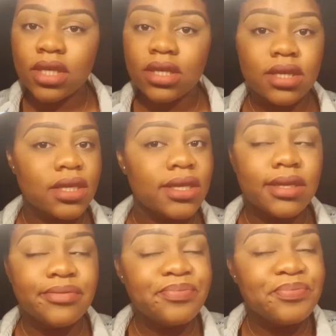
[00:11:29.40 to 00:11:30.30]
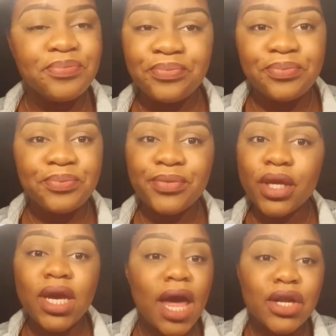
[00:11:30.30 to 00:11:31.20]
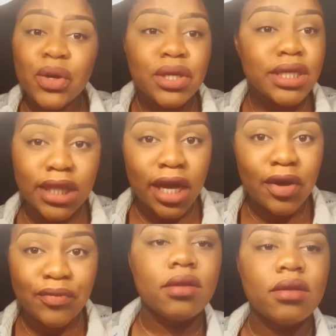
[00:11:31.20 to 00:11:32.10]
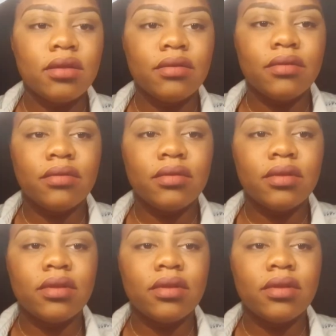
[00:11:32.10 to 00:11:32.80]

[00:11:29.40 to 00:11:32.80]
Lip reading: just, you gotta know your stuff. So,